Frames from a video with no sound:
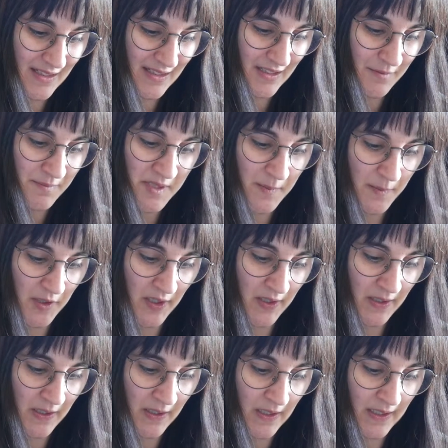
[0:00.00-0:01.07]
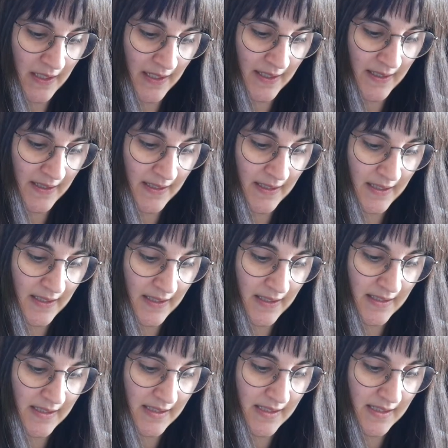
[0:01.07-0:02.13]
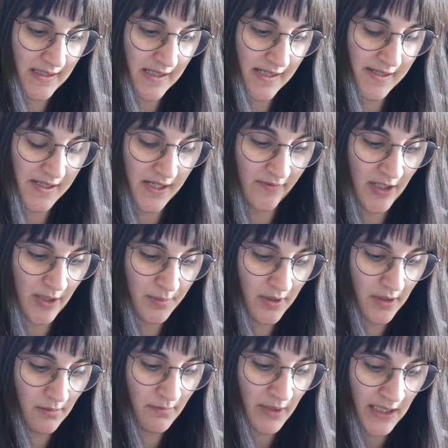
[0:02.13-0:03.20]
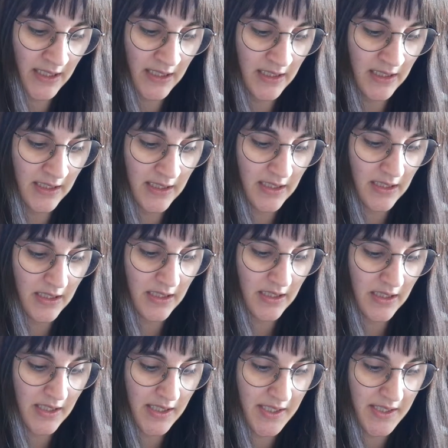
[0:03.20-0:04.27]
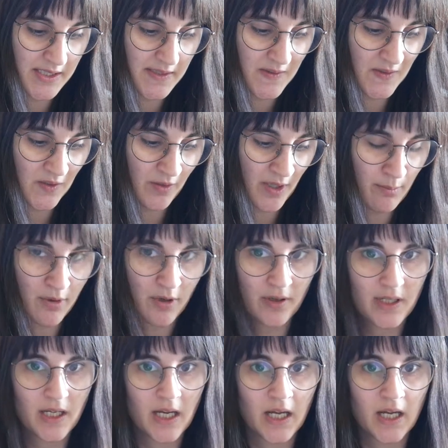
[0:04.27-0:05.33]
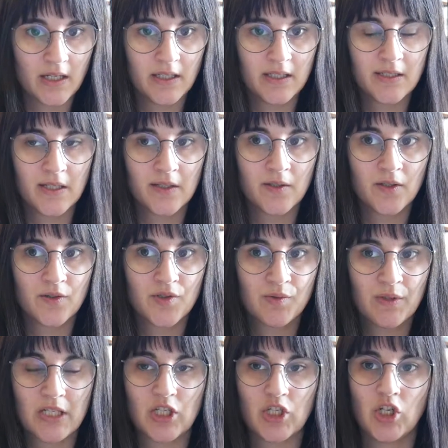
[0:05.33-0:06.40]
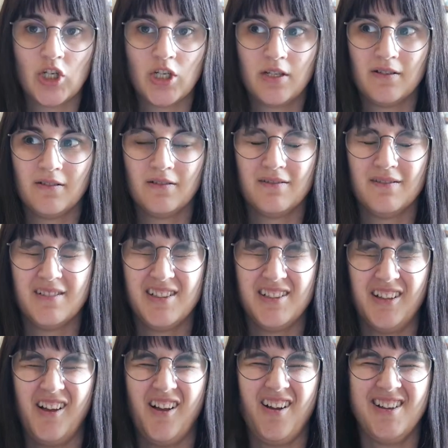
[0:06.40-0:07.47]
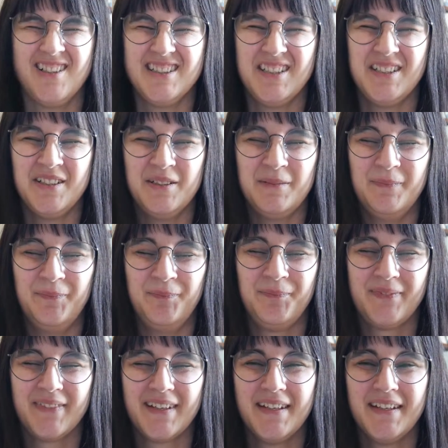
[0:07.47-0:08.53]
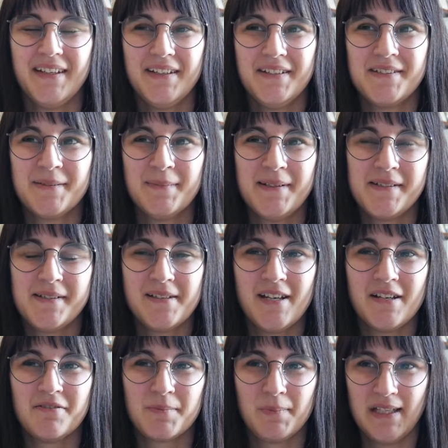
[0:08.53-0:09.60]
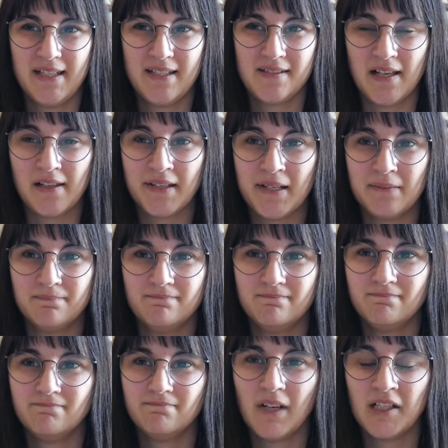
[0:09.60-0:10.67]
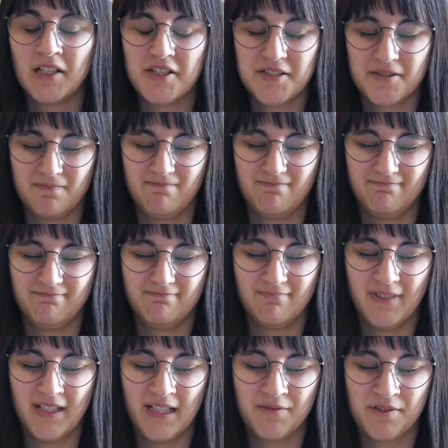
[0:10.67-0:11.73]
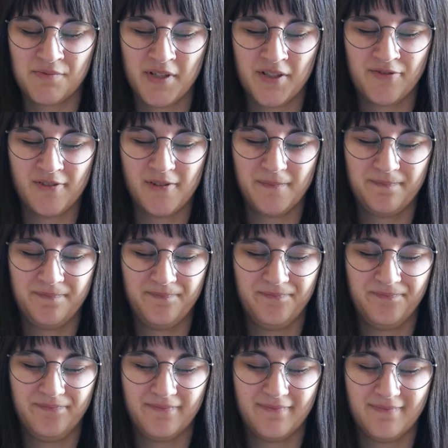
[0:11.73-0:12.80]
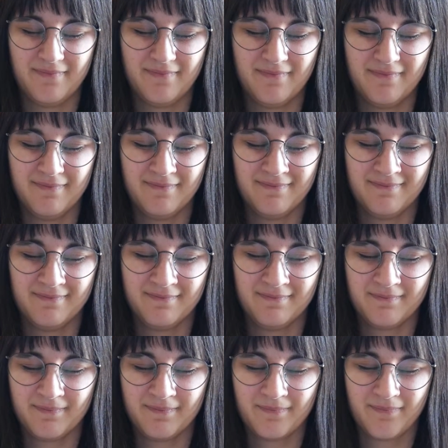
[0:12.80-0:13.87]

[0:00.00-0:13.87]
come spring, I had saved up a little money, so I bought a Nintendo Switch. Awesome! So basically I was playing Zelda a lot, and that was wonderful. And